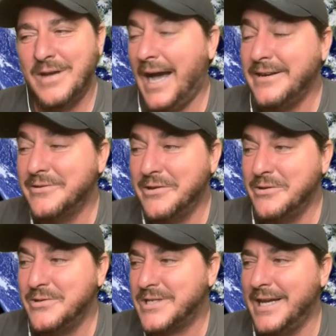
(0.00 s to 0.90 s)
I don't know
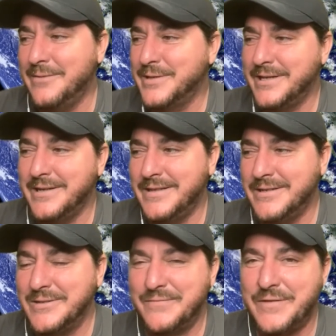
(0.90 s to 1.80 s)
who said it, but
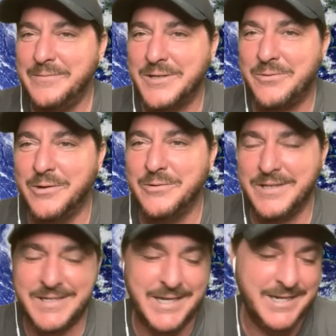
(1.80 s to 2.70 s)
there's a famous quote
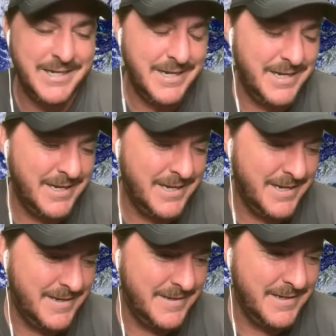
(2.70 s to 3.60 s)
that said,
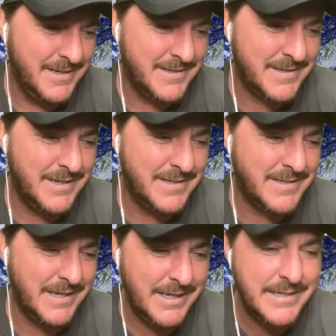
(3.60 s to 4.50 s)

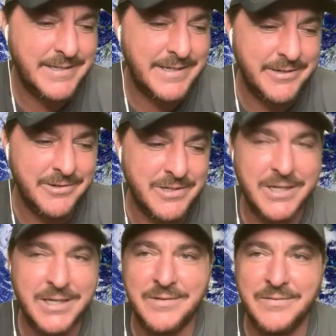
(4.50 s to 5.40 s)
it's easier to